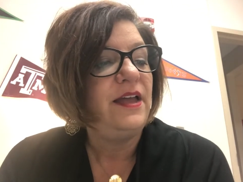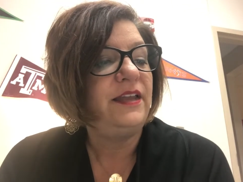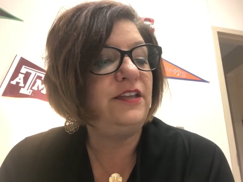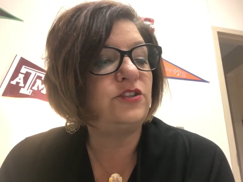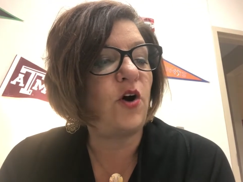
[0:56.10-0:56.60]

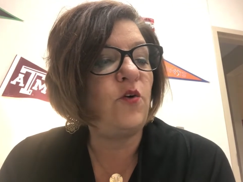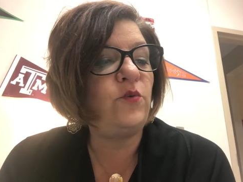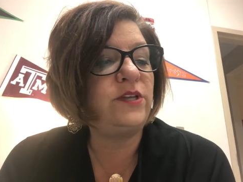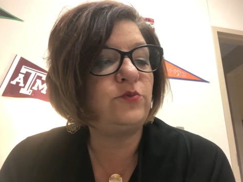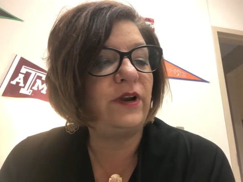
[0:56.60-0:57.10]
He is
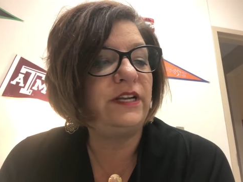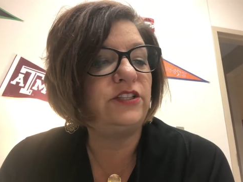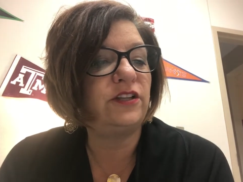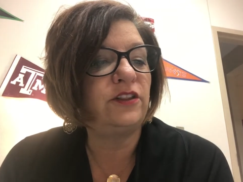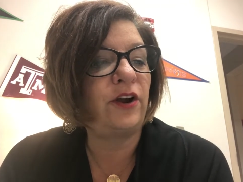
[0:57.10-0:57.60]
always ready
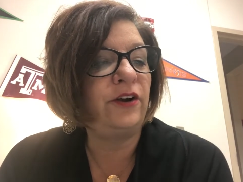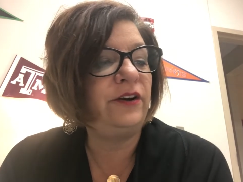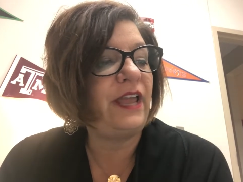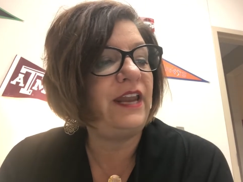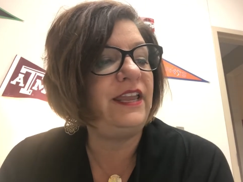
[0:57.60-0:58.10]
to learn,
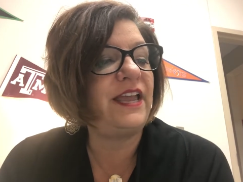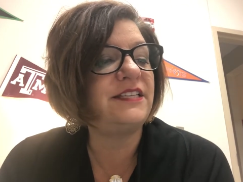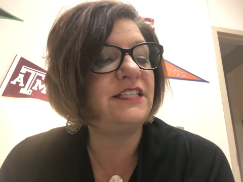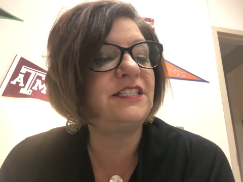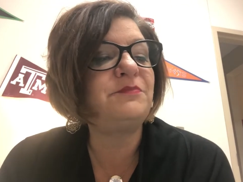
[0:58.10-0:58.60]
and he has
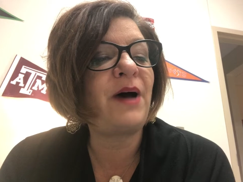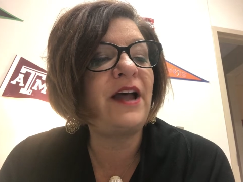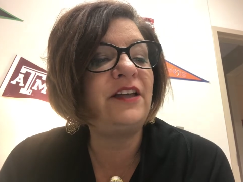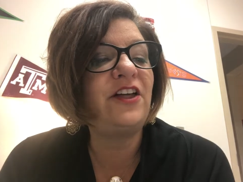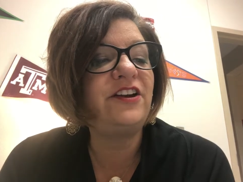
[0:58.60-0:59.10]
a
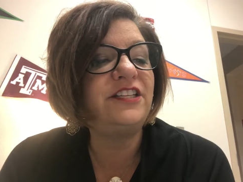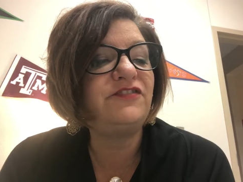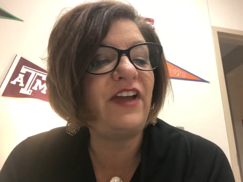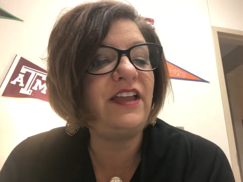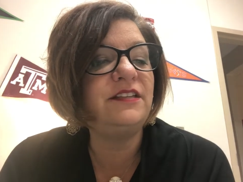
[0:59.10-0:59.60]
smile on his
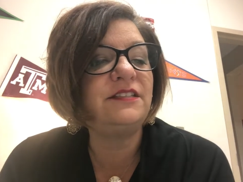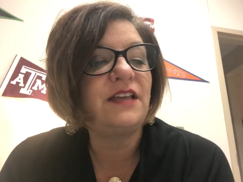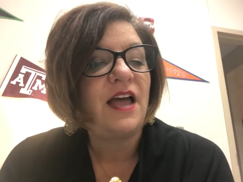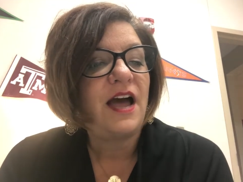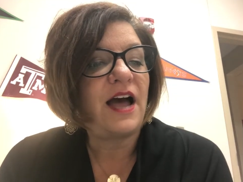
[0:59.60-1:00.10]
face.
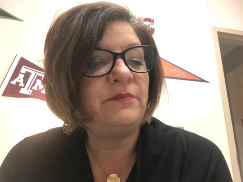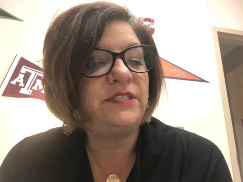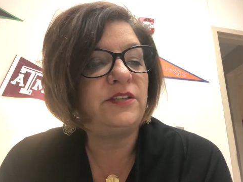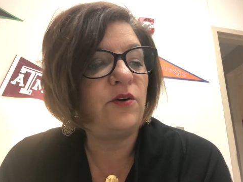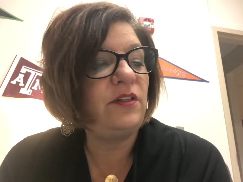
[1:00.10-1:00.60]
I'm
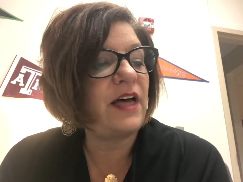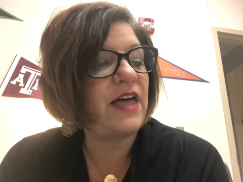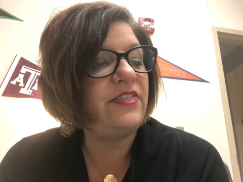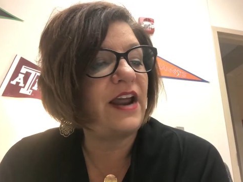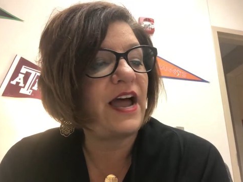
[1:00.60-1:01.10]
so
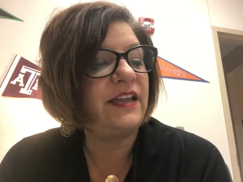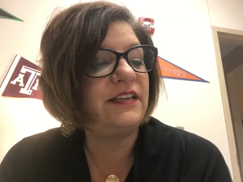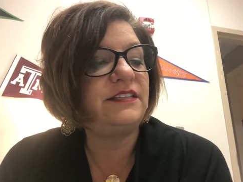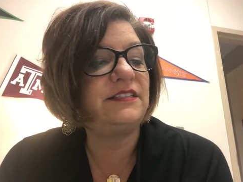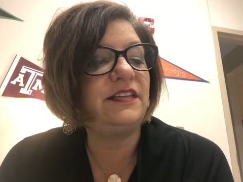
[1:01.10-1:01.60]
glad that I
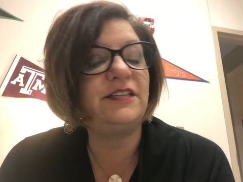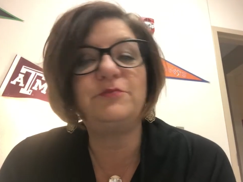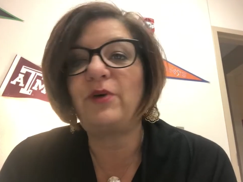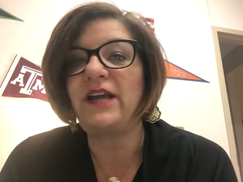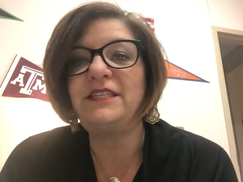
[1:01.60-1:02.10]
get to see his
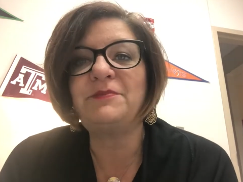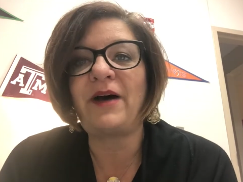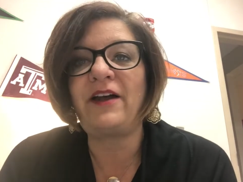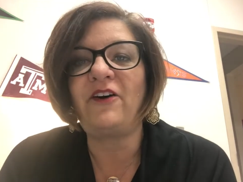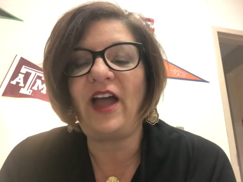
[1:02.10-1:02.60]
bright
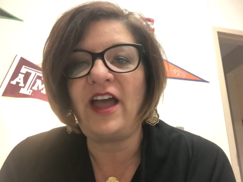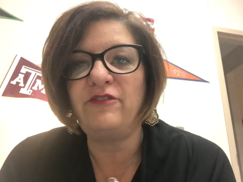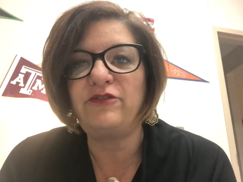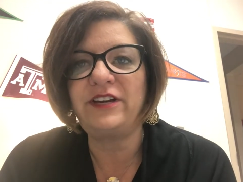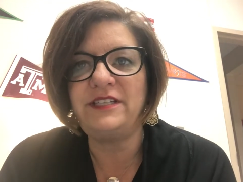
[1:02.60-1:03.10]
smile
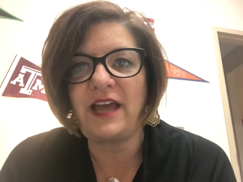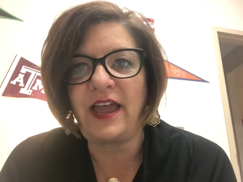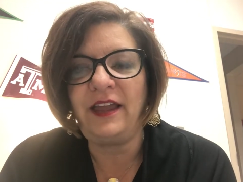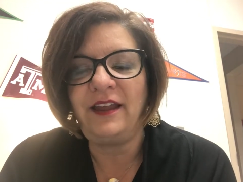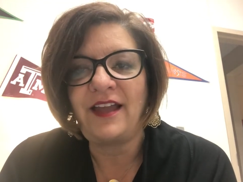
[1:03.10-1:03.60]
every
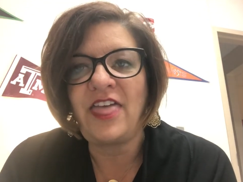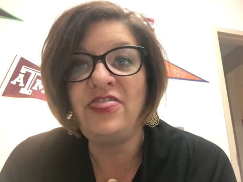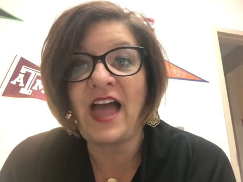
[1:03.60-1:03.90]
day, and